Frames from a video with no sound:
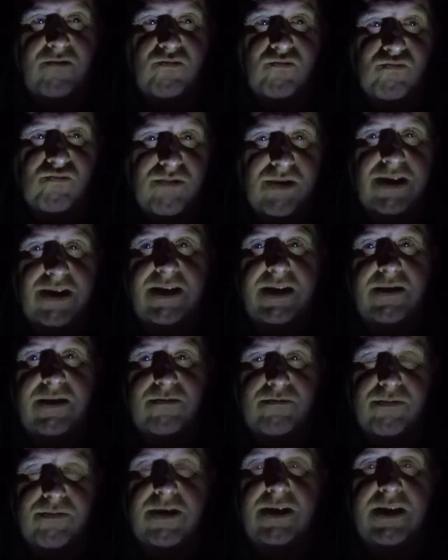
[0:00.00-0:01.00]
really
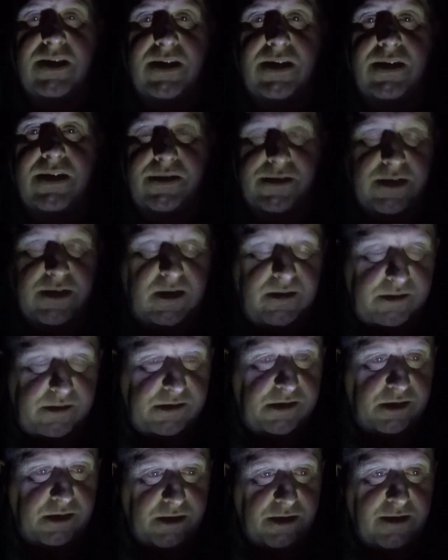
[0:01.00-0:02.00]
really
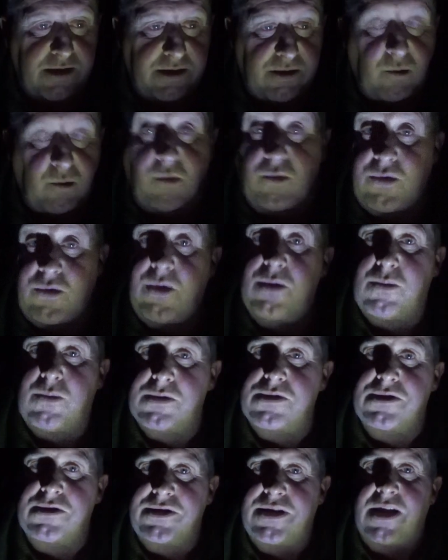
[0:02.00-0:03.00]
intense although I
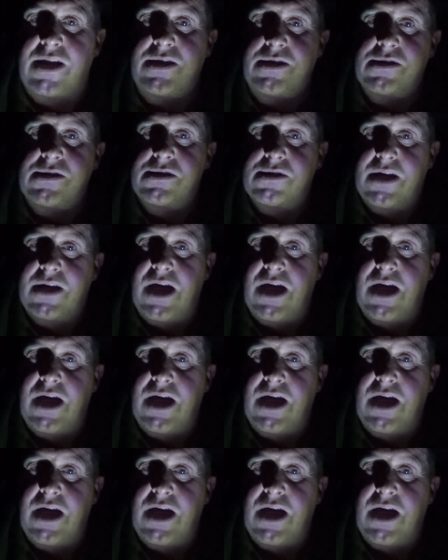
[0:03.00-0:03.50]
was intense